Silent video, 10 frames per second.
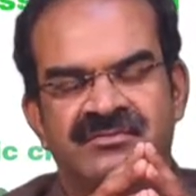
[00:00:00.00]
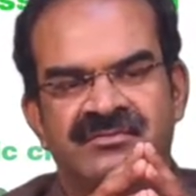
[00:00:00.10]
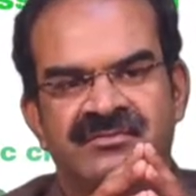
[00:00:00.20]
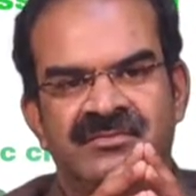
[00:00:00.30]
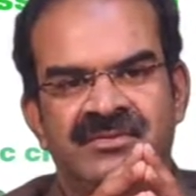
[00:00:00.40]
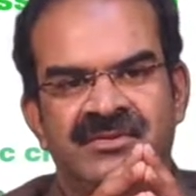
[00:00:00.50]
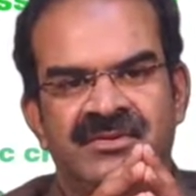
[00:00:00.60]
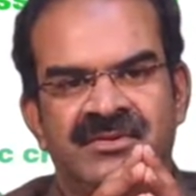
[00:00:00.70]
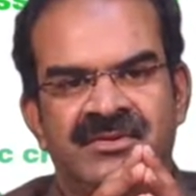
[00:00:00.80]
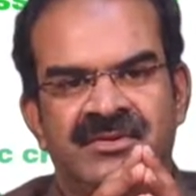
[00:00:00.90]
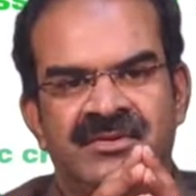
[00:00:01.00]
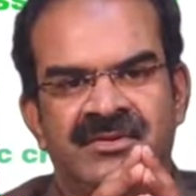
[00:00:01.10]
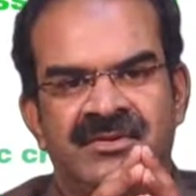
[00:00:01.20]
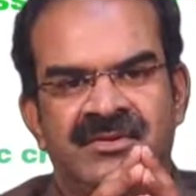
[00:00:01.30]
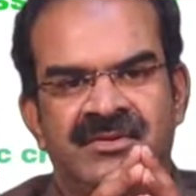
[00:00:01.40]

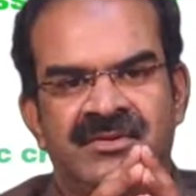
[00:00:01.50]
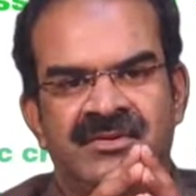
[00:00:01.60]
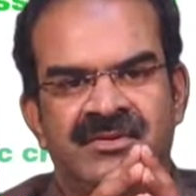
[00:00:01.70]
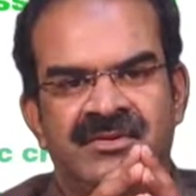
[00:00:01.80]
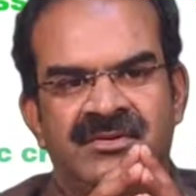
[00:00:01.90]
(no one is talking)